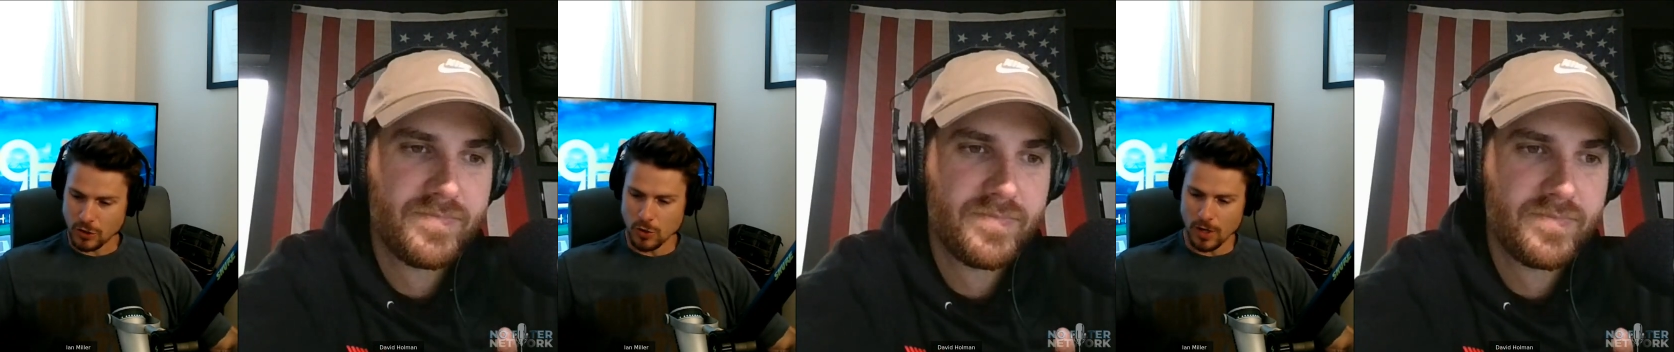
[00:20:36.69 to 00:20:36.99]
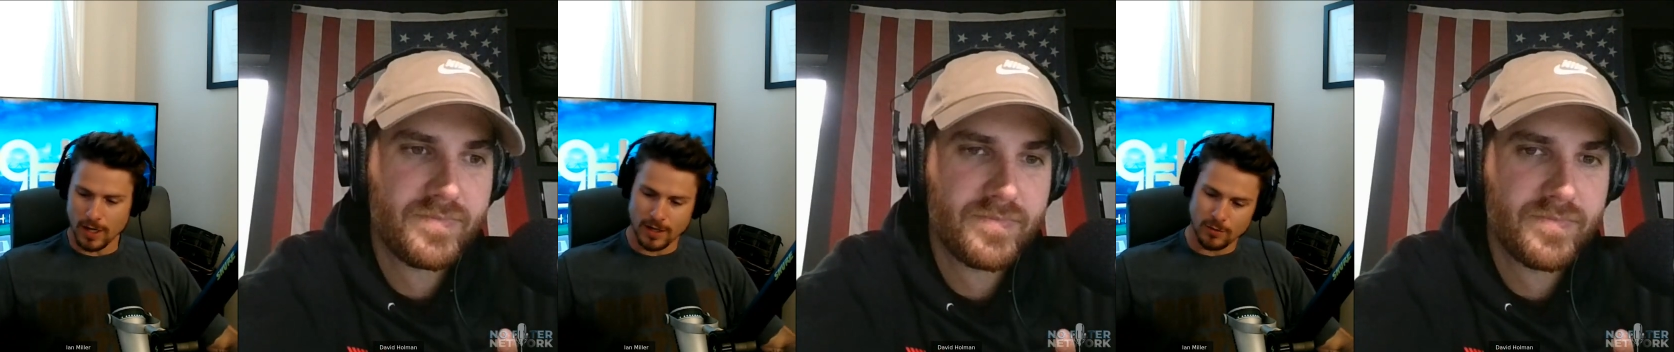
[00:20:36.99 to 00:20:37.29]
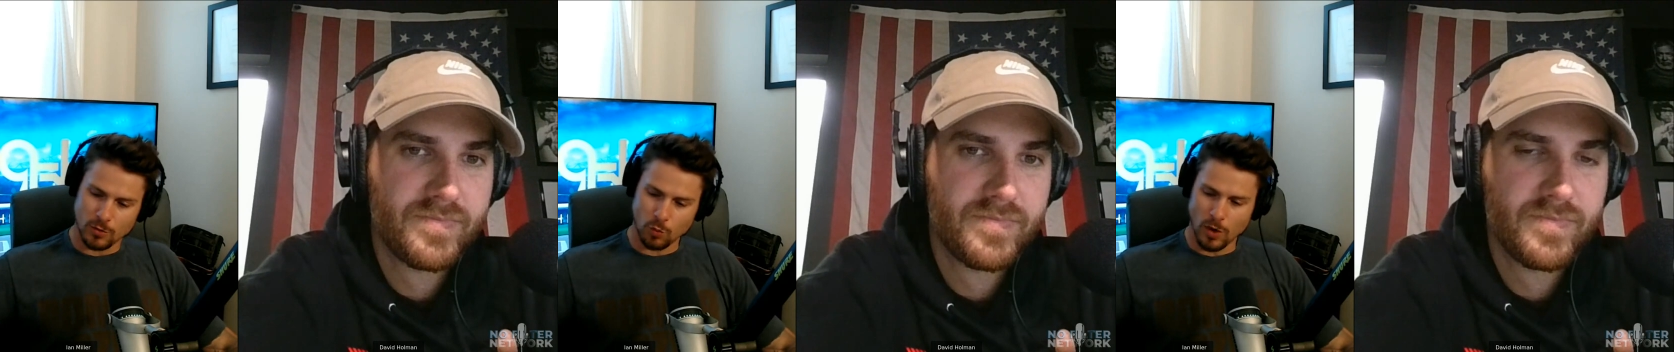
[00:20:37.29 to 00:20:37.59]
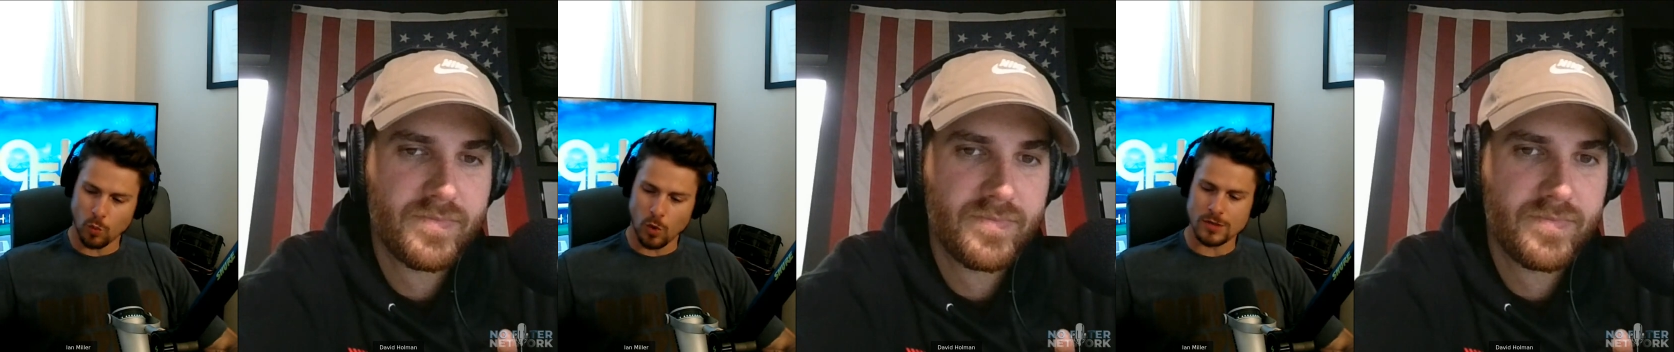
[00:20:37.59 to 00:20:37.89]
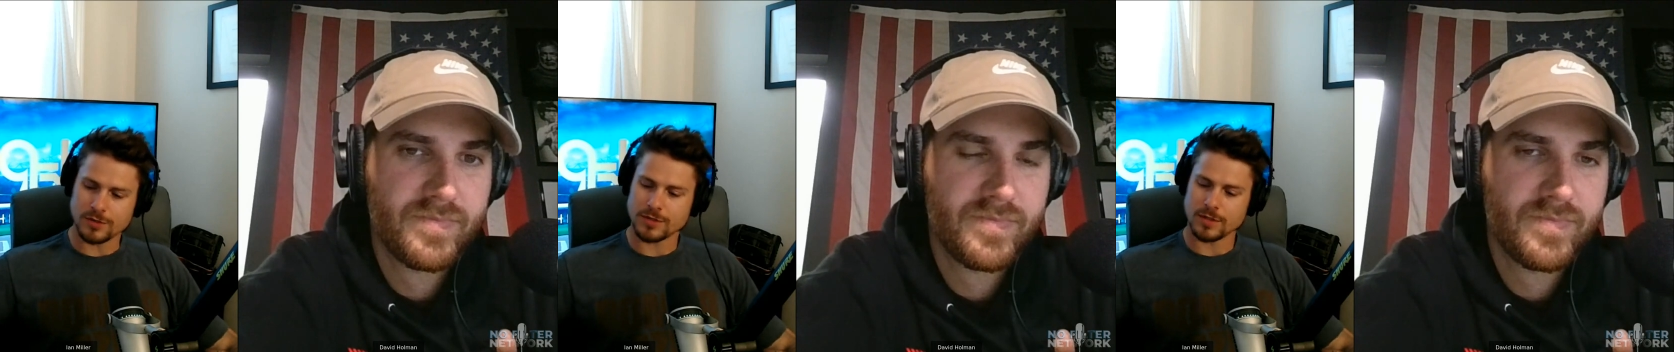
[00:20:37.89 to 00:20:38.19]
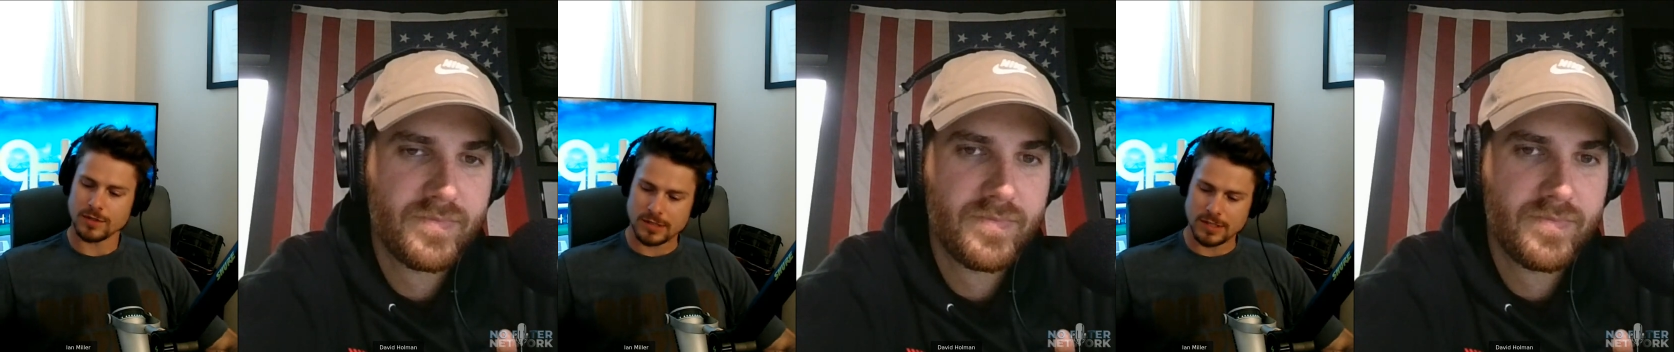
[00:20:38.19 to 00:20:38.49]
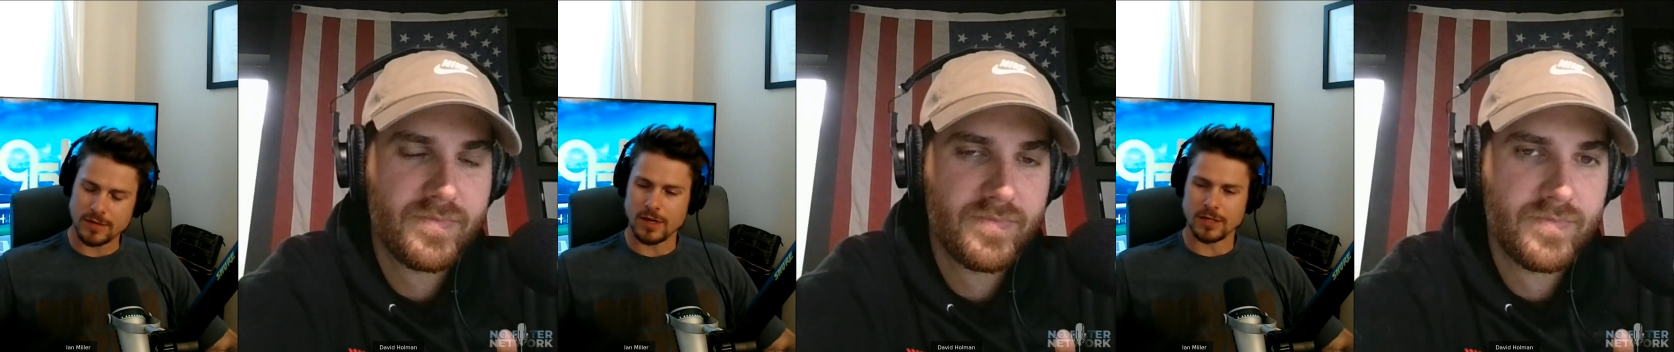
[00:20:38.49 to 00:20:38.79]
Speaker 1: you, what was
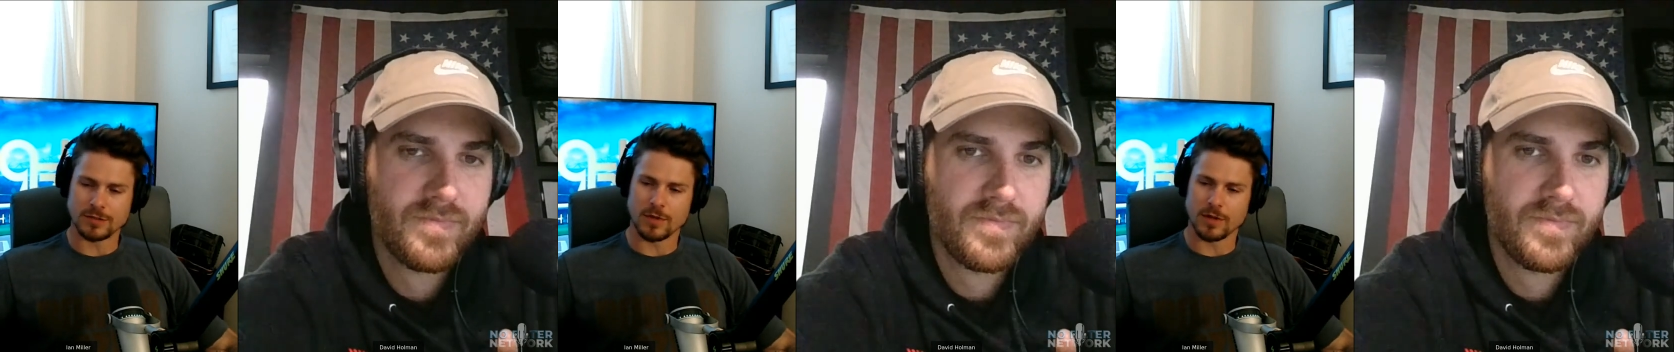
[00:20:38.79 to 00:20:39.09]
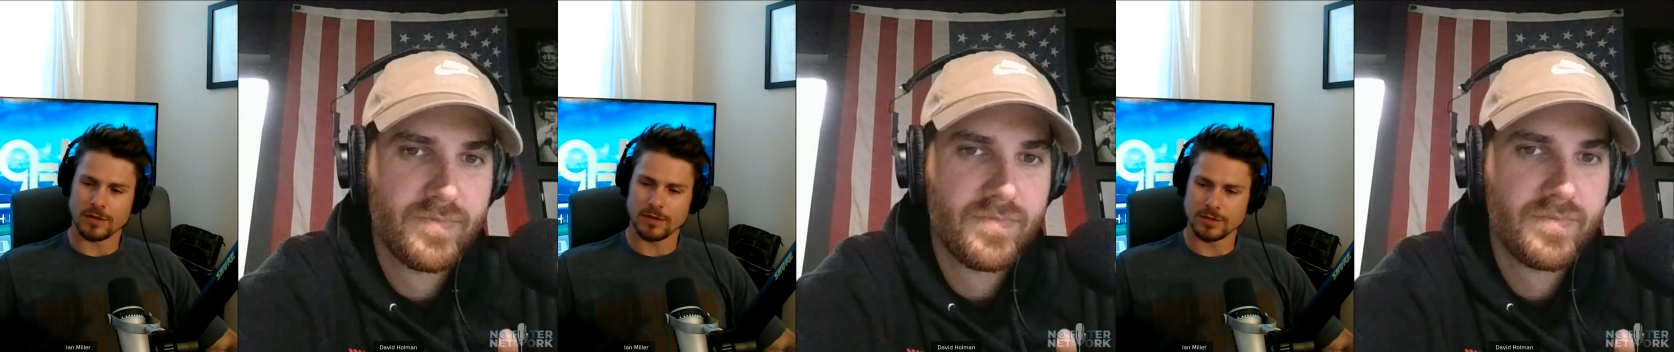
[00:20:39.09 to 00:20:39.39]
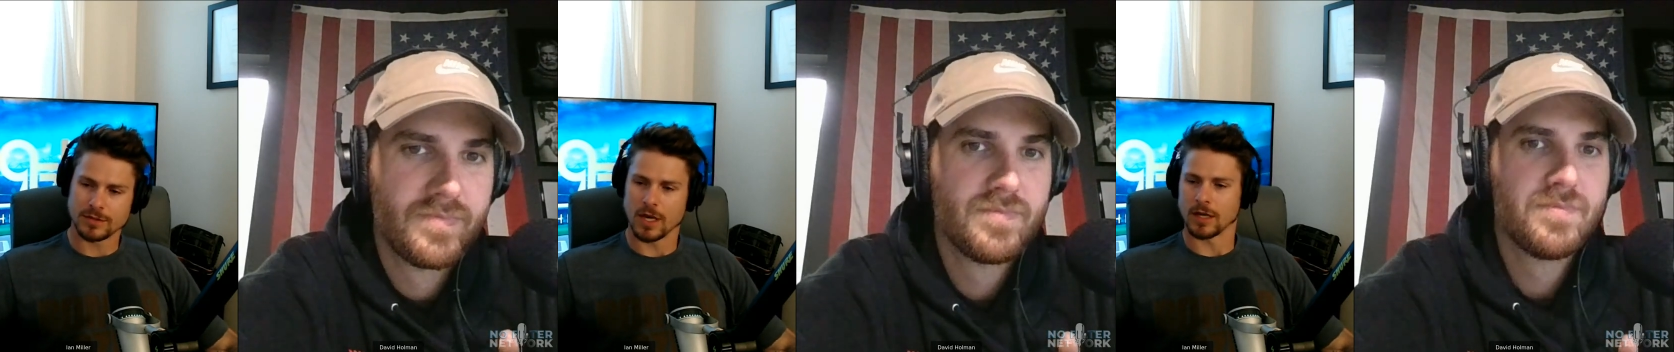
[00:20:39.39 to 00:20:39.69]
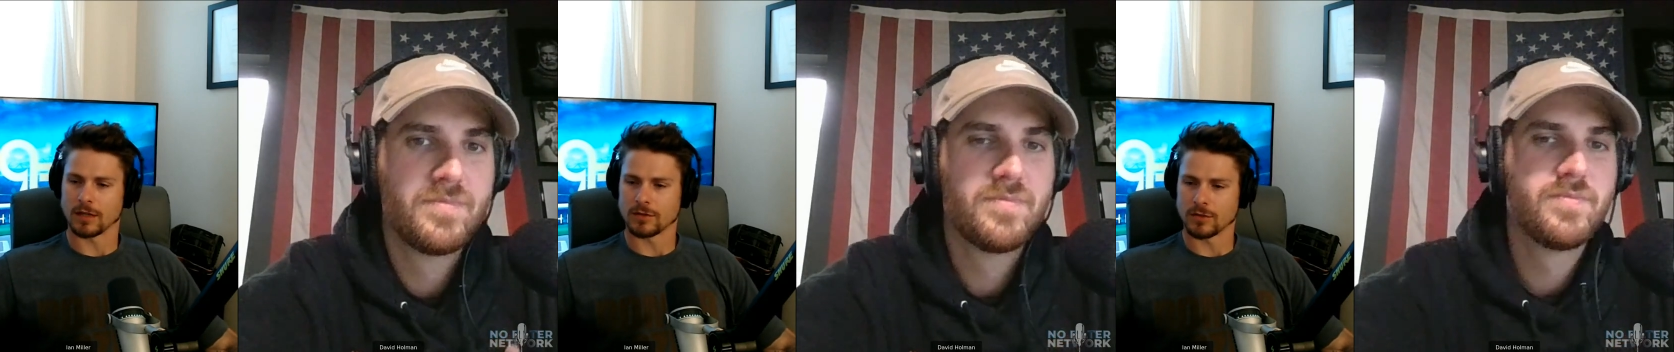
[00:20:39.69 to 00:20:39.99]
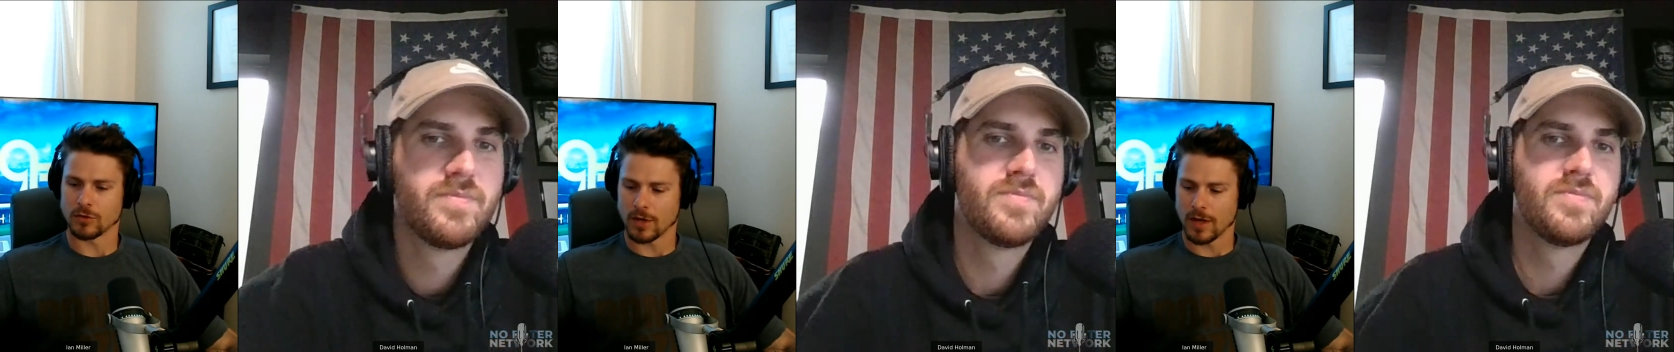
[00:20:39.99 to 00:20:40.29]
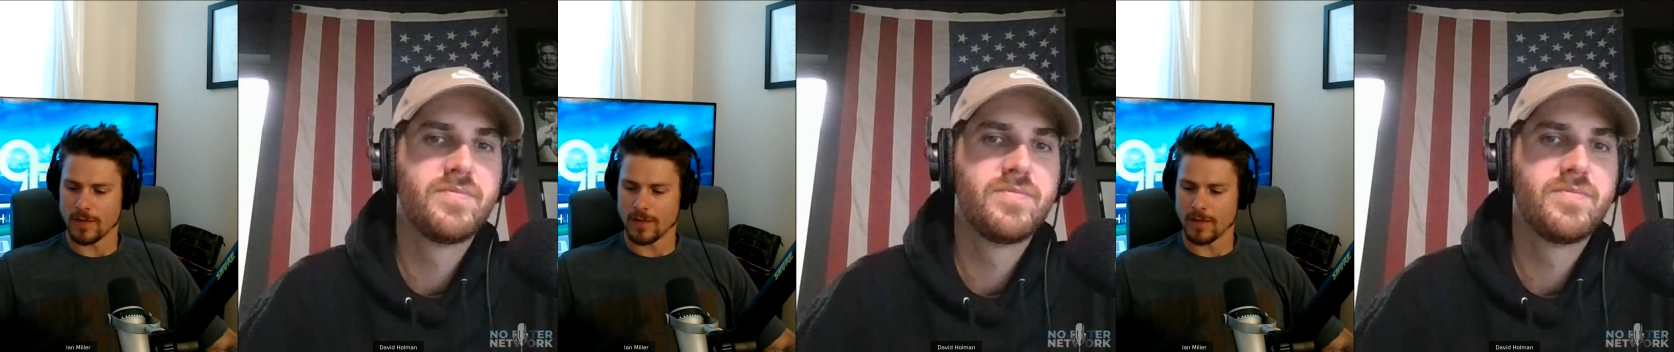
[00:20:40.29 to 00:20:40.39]
Stephen A. Smith saying, dude?